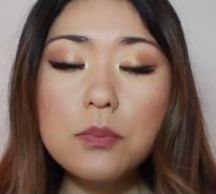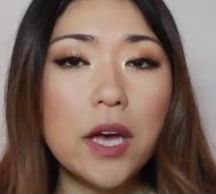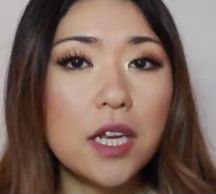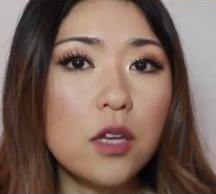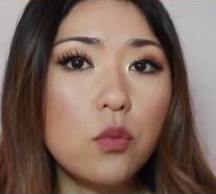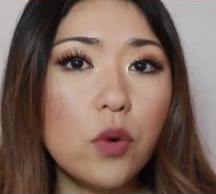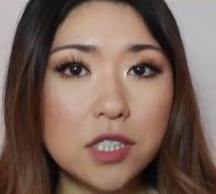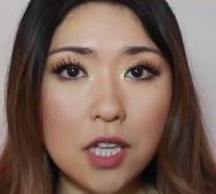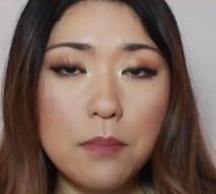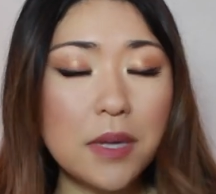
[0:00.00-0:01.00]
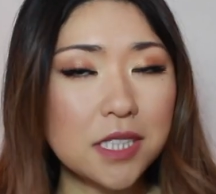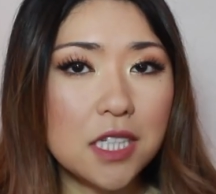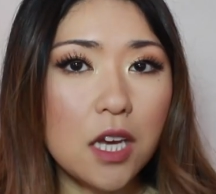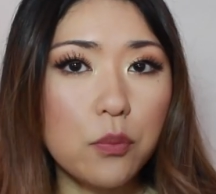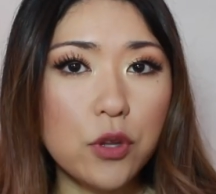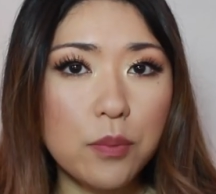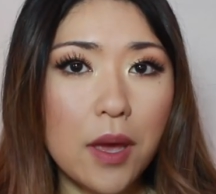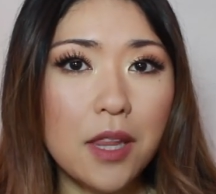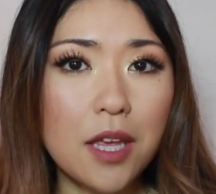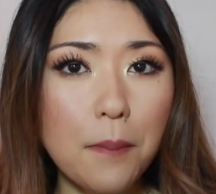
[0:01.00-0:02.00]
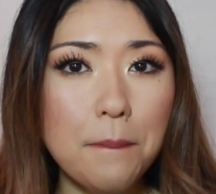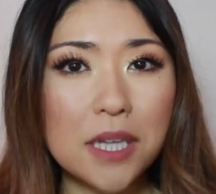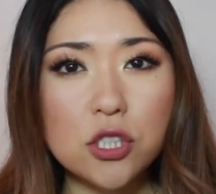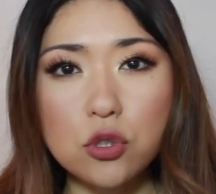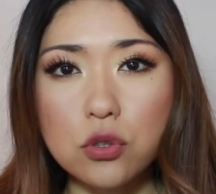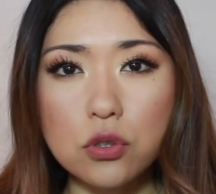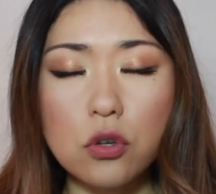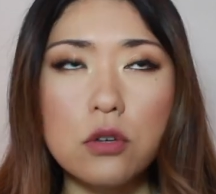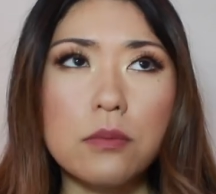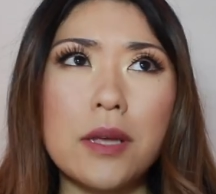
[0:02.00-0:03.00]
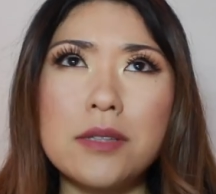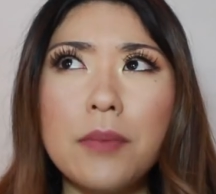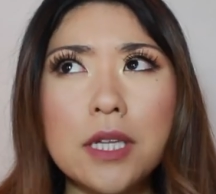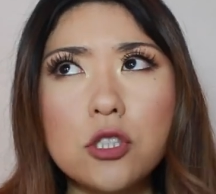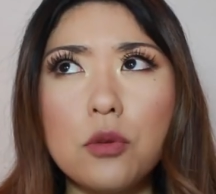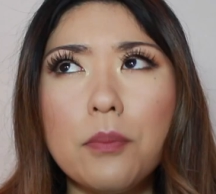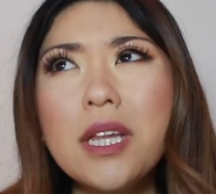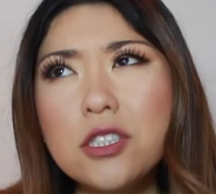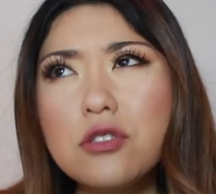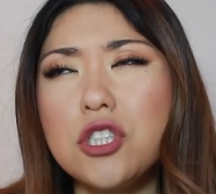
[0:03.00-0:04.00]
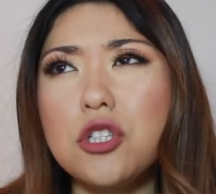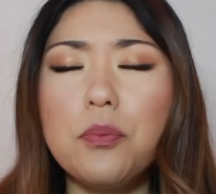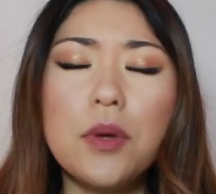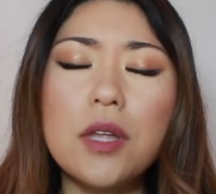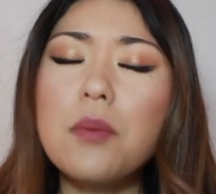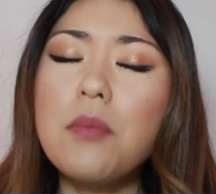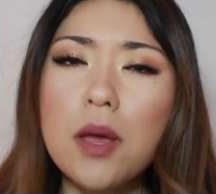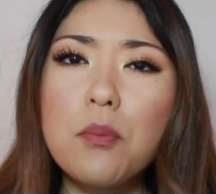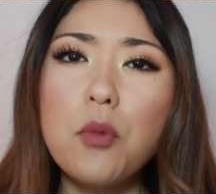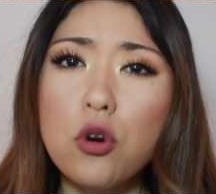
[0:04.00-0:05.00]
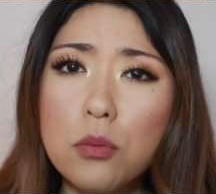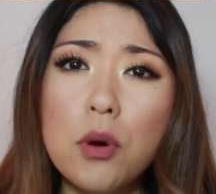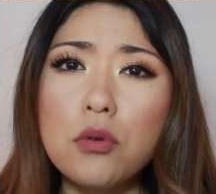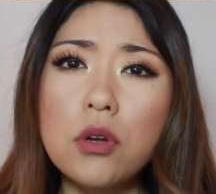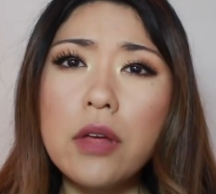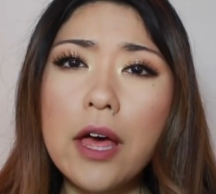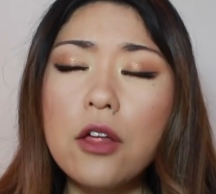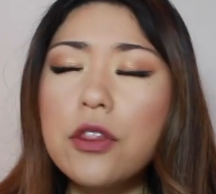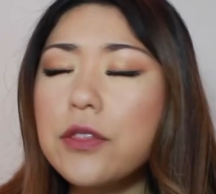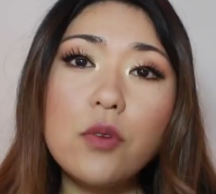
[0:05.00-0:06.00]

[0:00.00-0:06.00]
but it wasn't like messing up with my like mental or my mental, mental too, but like my hormonal health.